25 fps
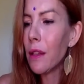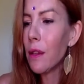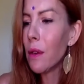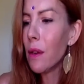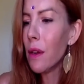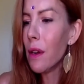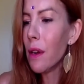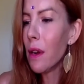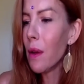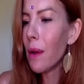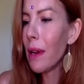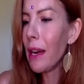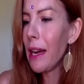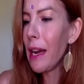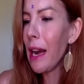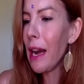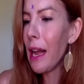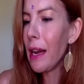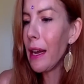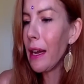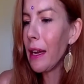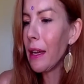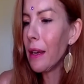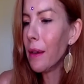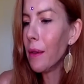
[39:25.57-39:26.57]
you know,
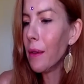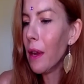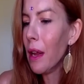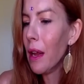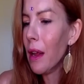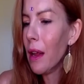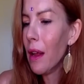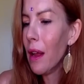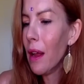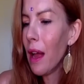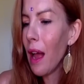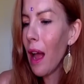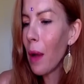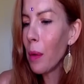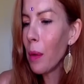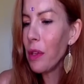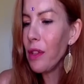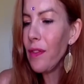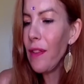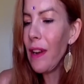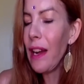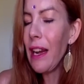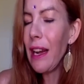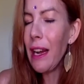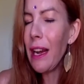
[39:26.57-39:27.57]
and I was
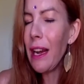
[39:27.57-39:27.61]
feeling